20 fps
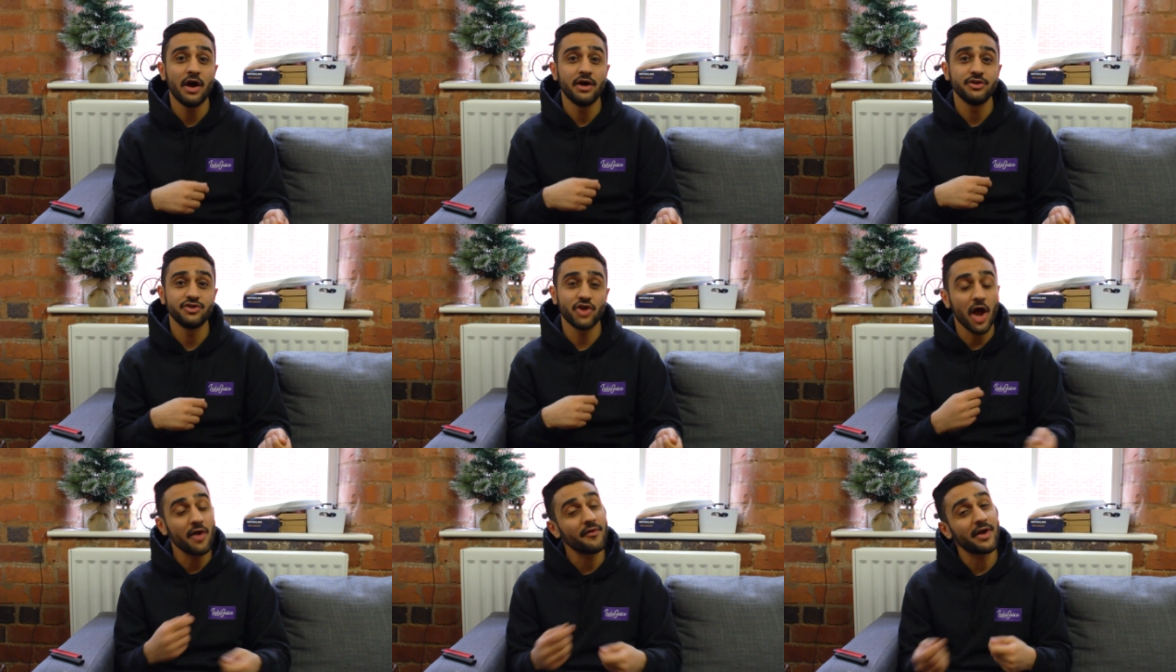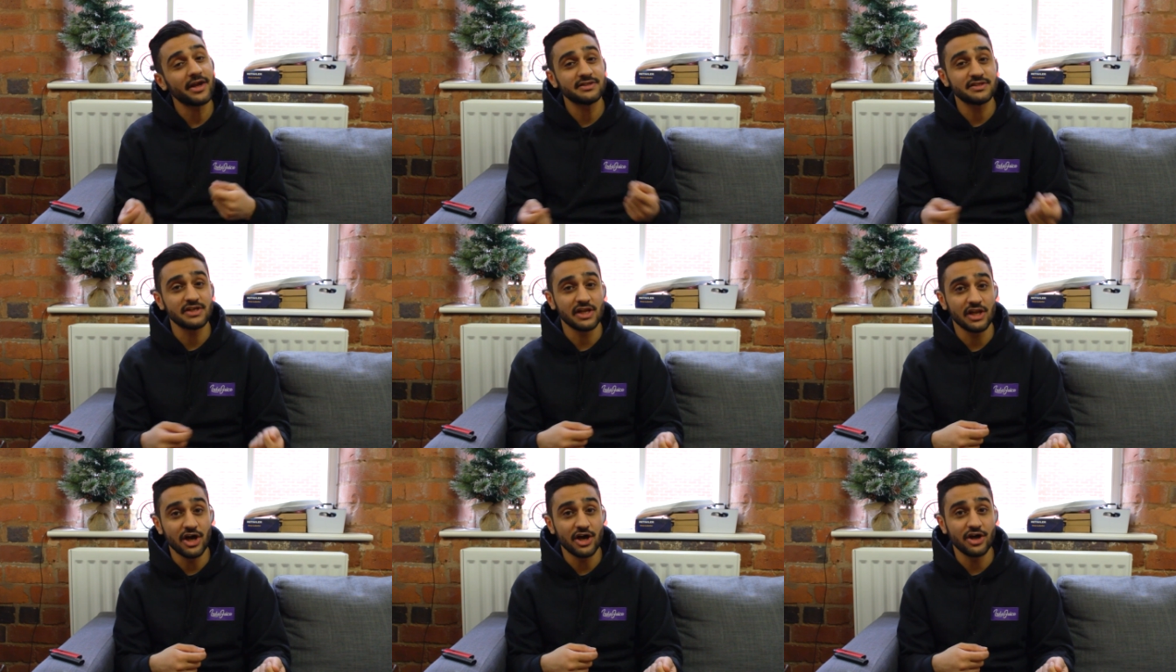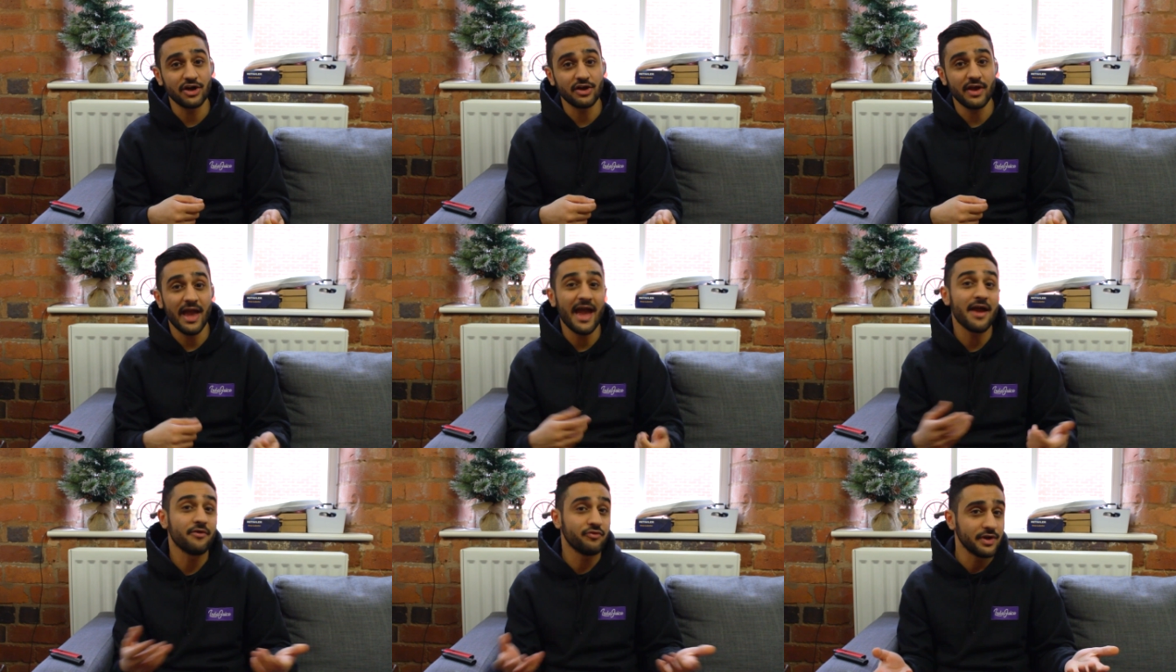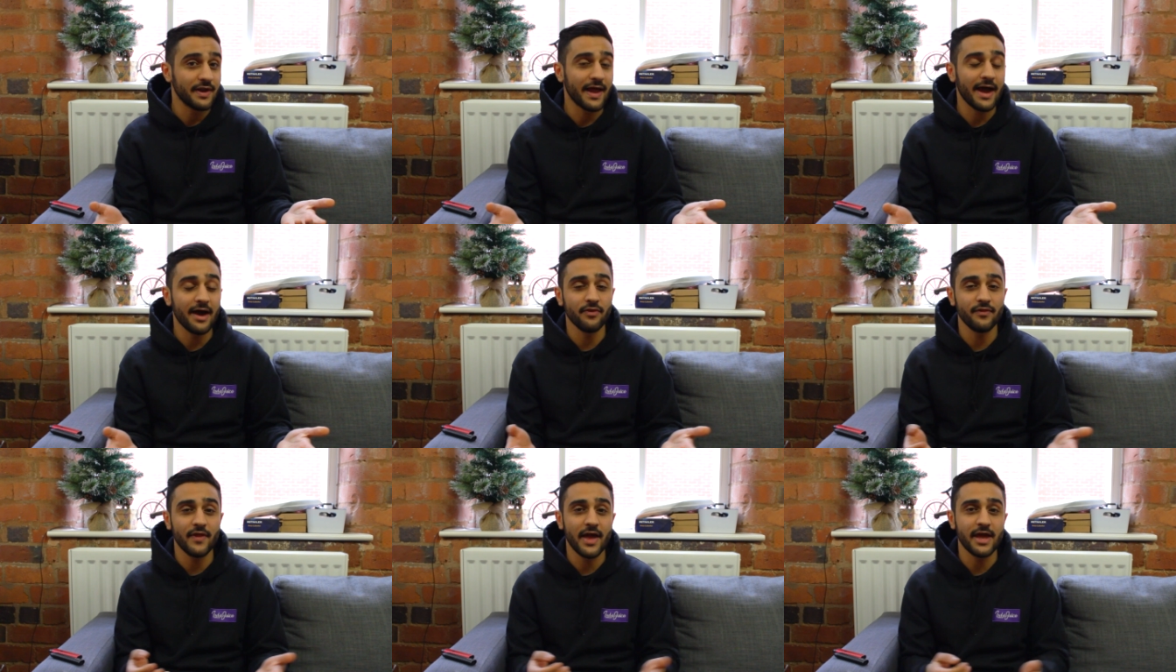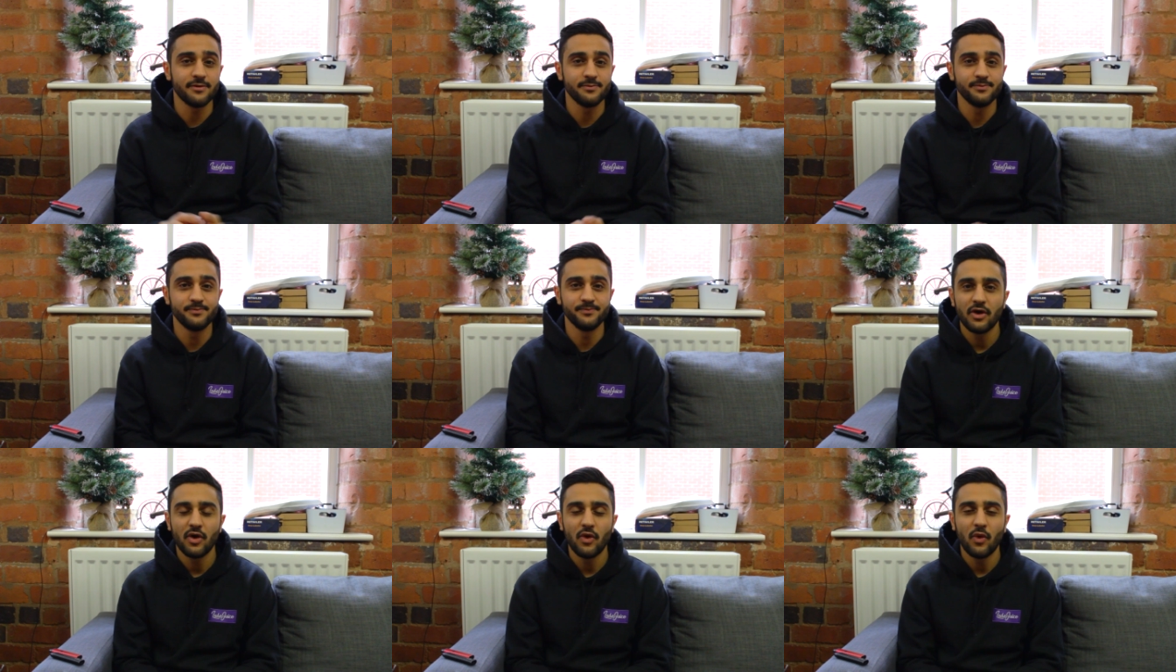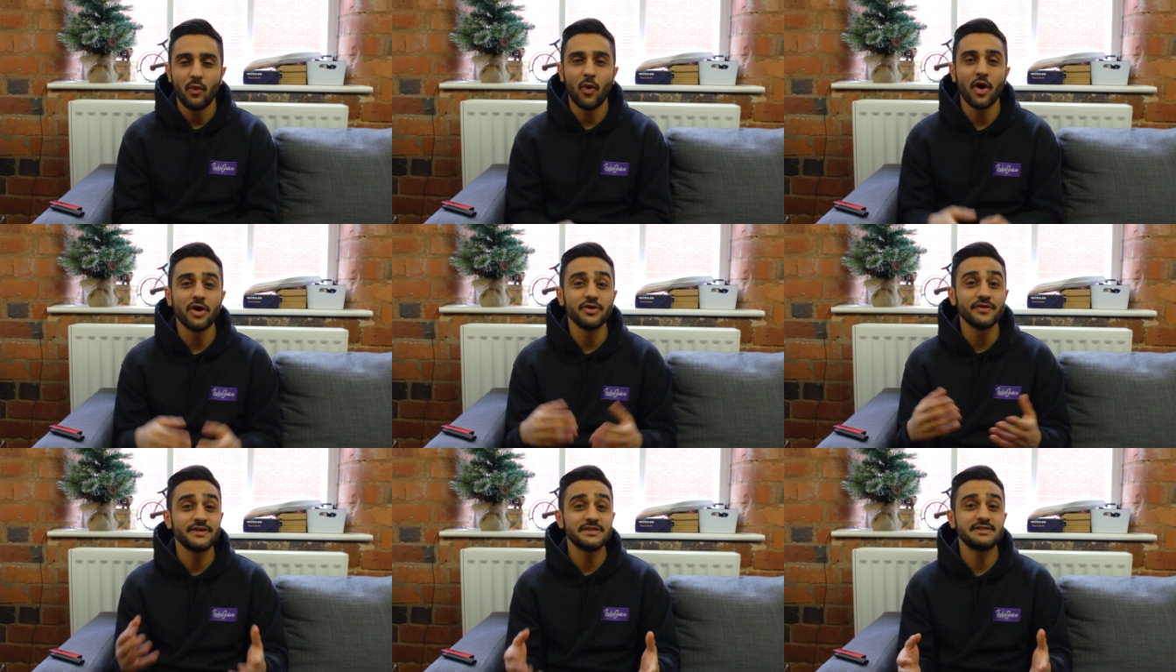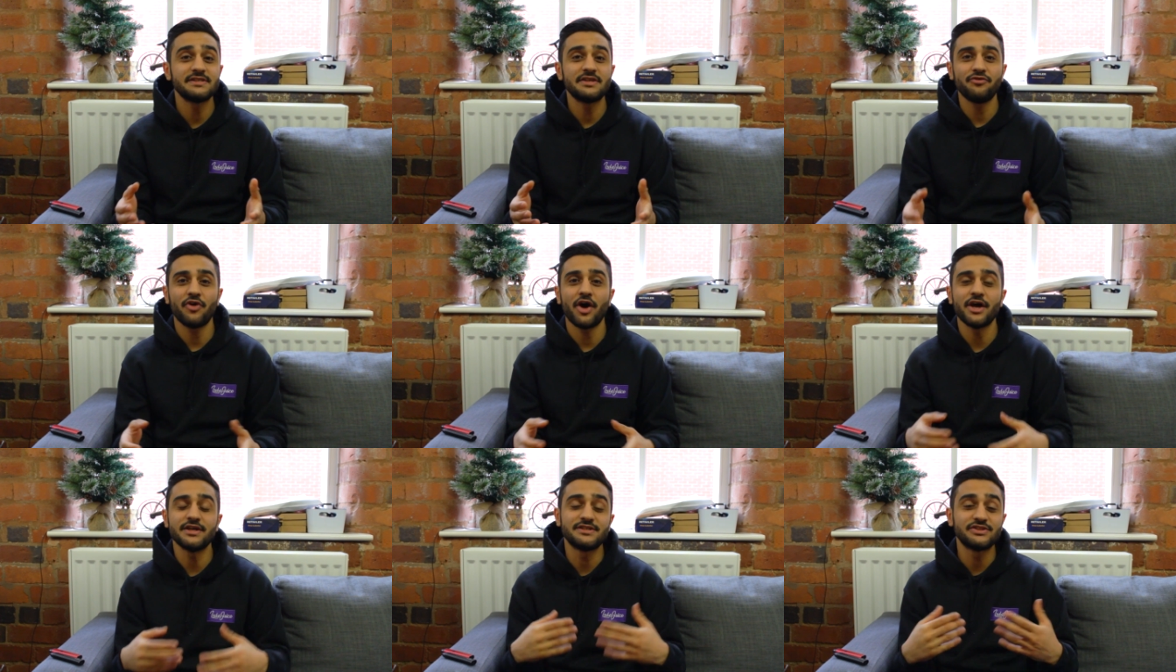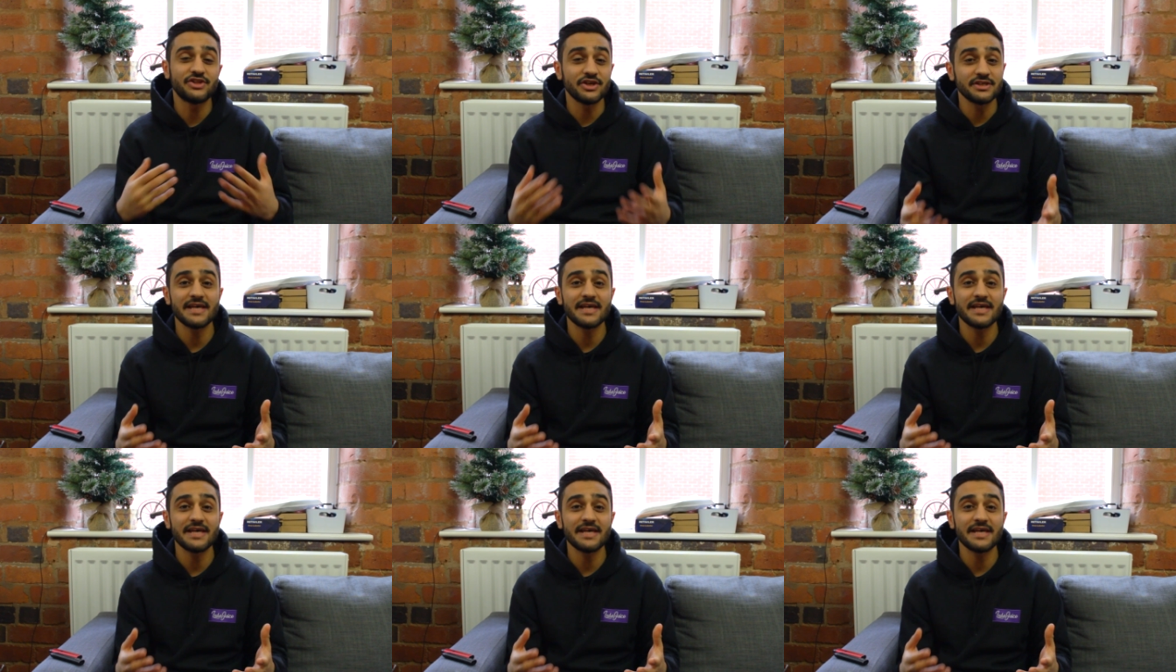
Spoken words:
direct to lung every now and then. While this device does